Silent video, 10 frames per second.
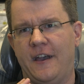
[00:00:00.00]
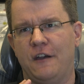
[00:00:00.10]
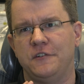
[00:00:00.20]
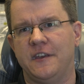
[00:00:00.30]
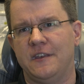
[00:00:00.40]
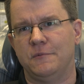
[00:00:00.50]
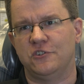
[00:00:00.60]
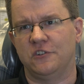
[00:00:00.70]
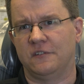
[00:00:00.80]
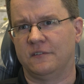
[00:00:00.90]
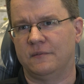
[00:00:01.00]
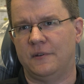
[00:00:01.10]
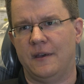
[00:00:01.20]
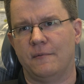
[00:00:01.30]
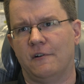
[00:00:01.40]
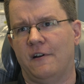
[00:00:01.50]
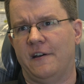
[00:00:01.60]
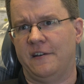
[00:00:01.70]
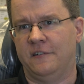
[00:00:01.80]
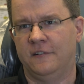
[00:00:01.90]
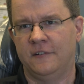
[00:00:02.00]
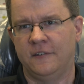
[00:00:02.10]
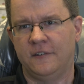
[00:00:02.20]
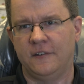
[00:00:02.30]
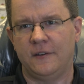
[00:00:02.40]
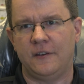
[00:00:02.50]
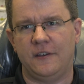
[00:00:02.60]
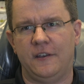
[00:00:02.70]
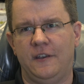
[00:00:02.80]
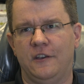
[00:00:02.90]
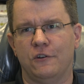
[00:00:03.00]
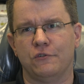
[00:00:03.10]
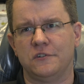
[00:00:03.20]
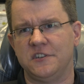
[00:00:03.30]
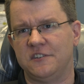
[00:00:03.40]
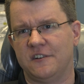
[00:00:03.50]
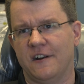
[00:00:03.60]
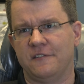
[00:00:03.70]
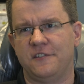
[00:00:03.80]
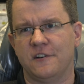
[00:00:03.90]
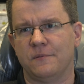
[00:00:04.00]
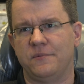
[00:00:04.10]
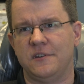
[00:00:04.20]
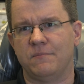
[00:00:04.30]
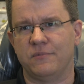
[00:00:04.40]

I would get imaging, M R I, and go to a D T R therapy